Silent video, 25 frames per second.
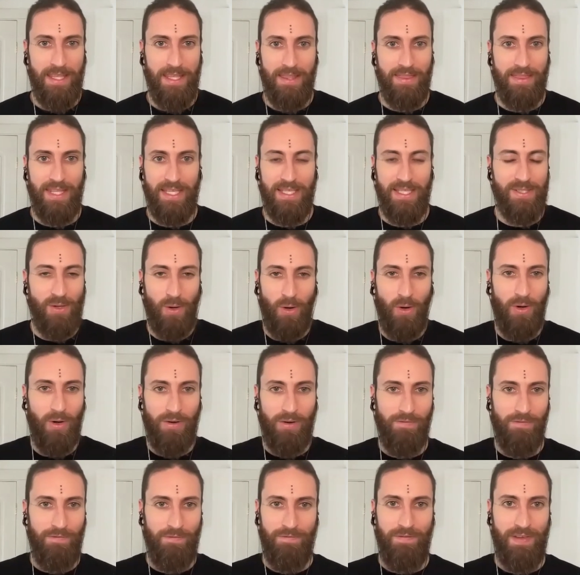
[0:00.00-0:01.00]
These
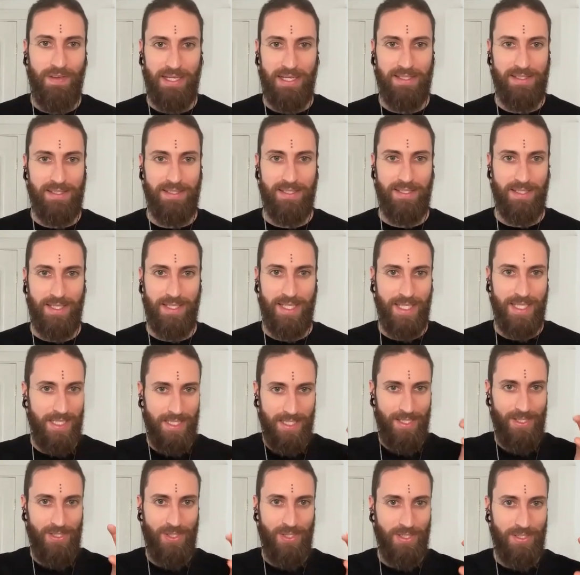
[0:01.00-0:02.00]
aren't fixed
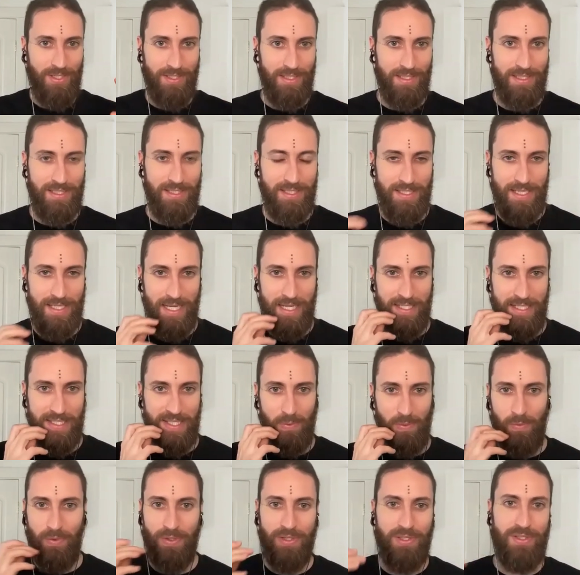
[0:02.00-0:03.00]
conditions and states
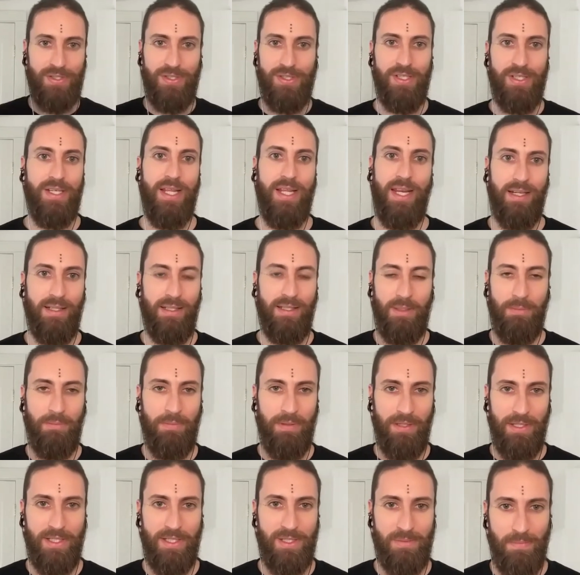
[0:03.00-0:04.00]
that we're just genetically
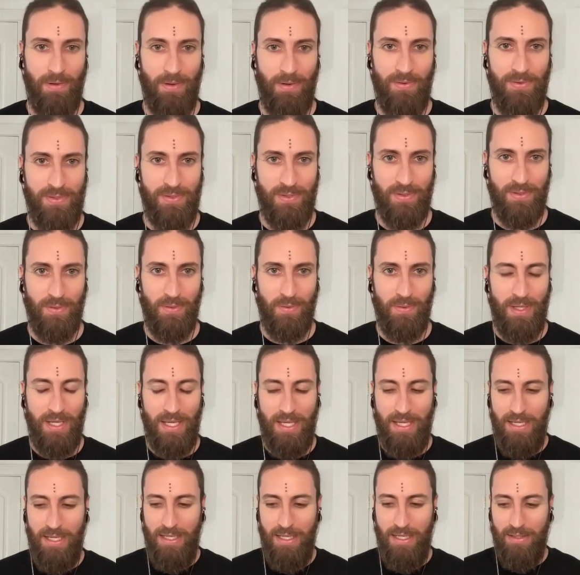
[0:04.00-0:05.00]
predisposed to.
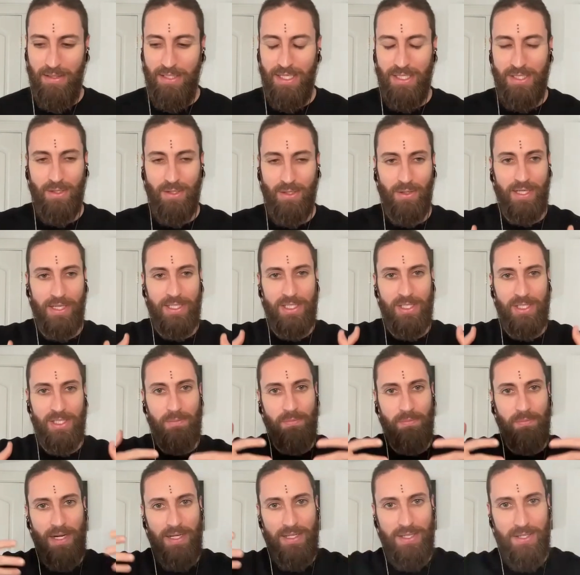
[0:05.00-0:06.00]
These are
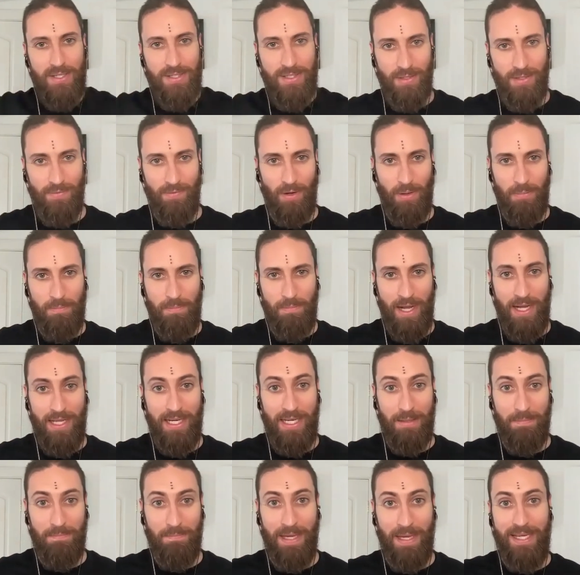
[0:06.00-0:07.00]
expressions of our
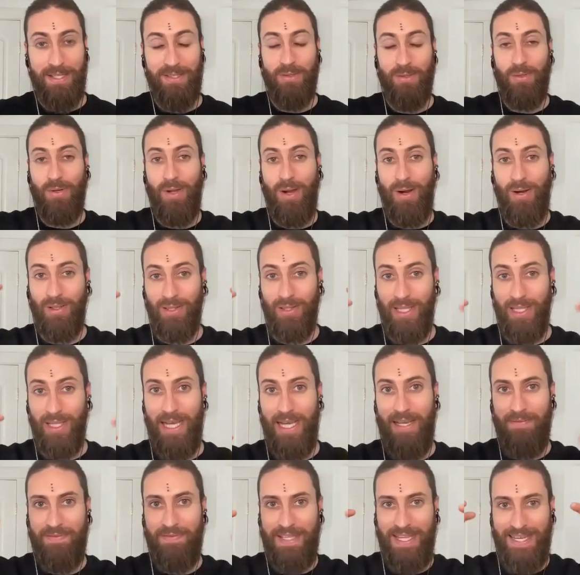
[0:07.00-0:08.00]
body based on our
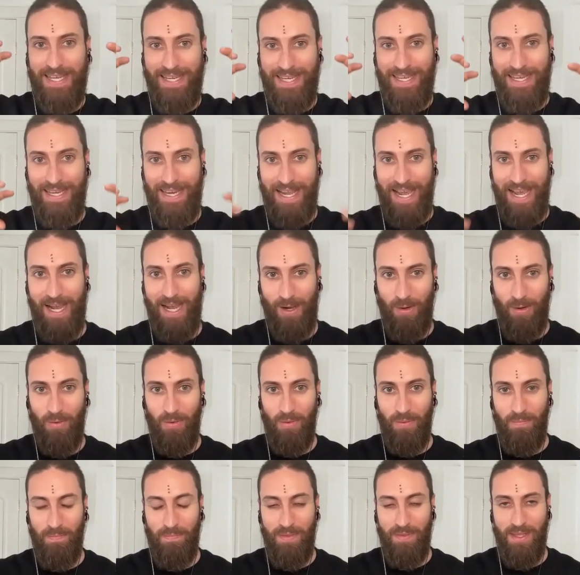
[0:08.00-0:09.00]
lives
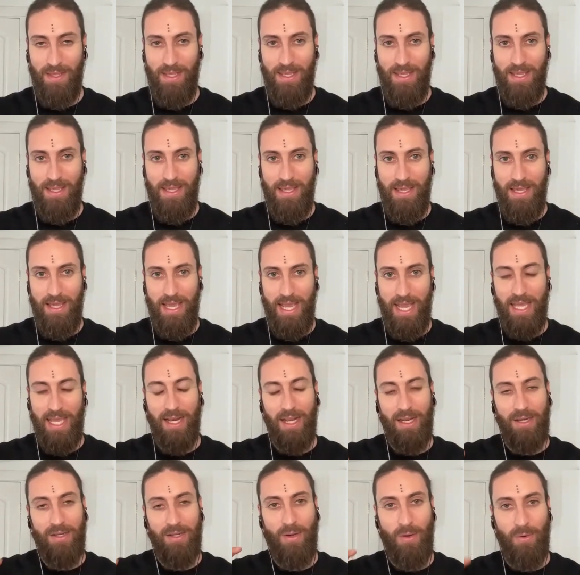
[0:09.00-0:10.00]
now.
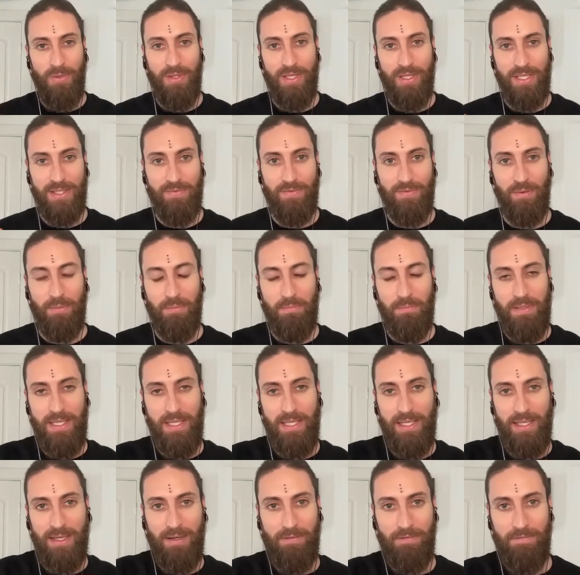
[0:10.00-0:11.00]
And I know this from
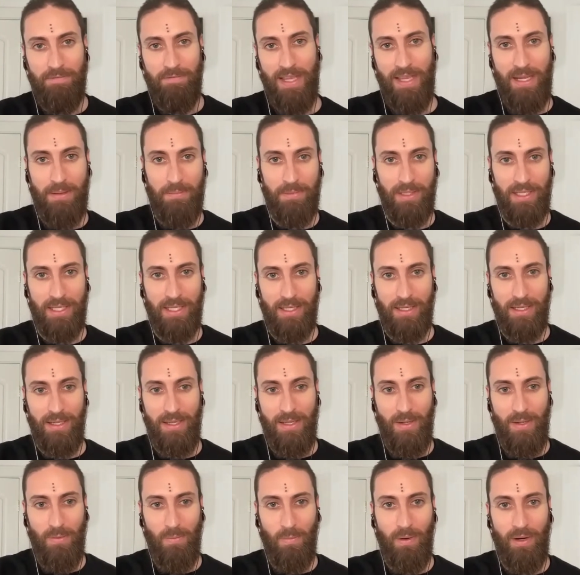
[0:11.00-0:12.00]
being in a family
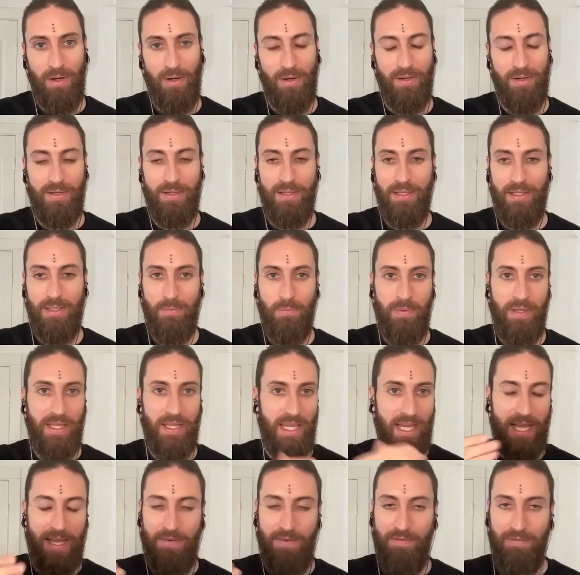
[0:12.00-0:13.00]
where we
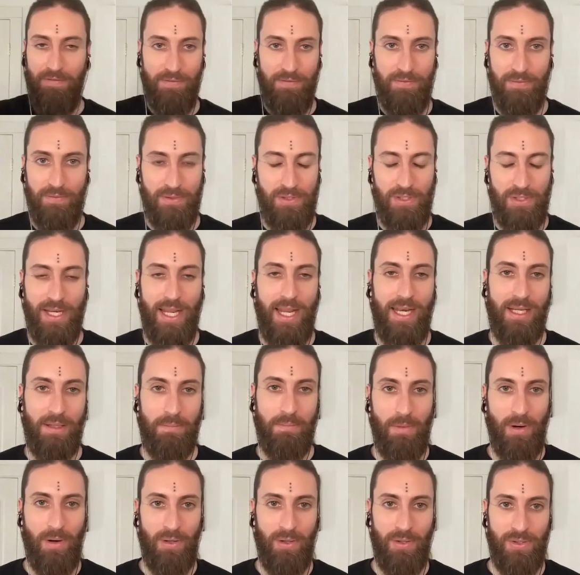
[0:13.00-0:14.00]
have
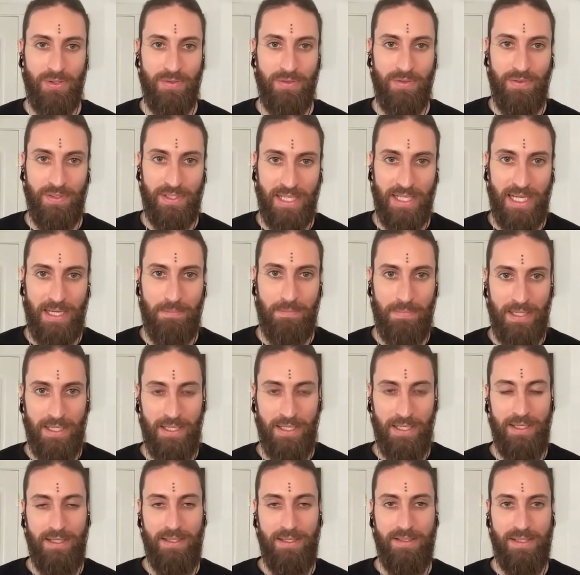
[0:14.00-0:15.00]
genetic markers for
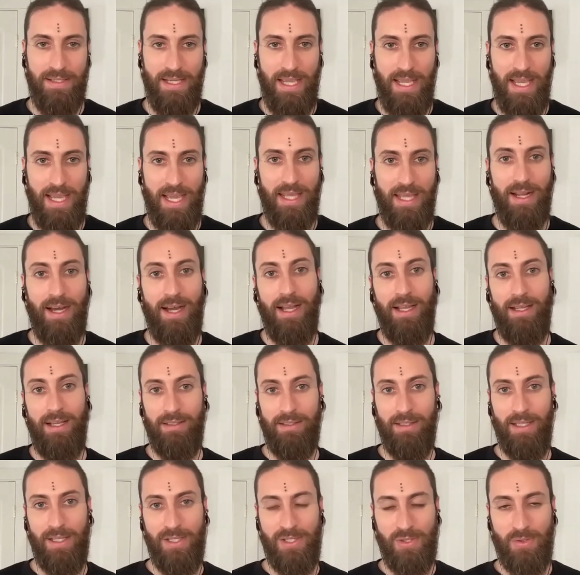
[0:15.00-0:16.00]
diabetes and high
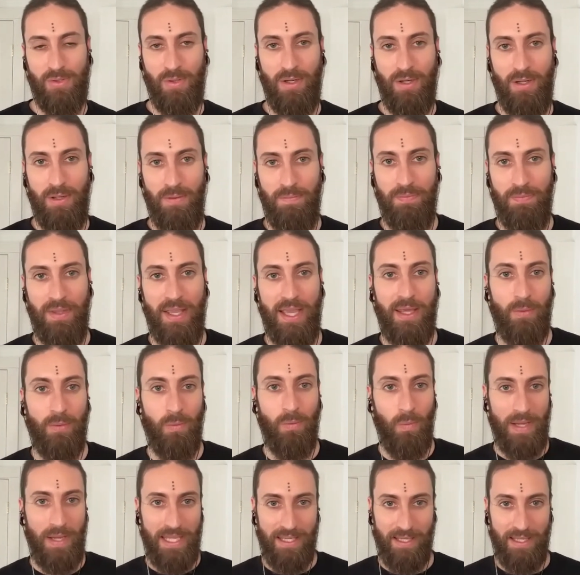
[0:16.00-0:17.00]
cholesterol
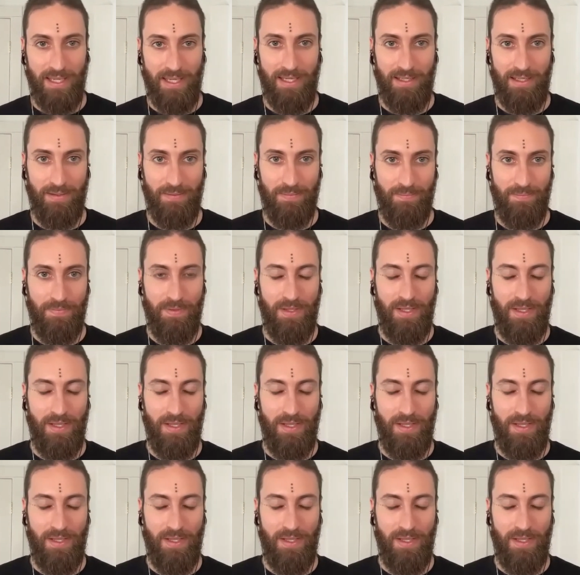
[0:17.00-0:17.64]
and weight gain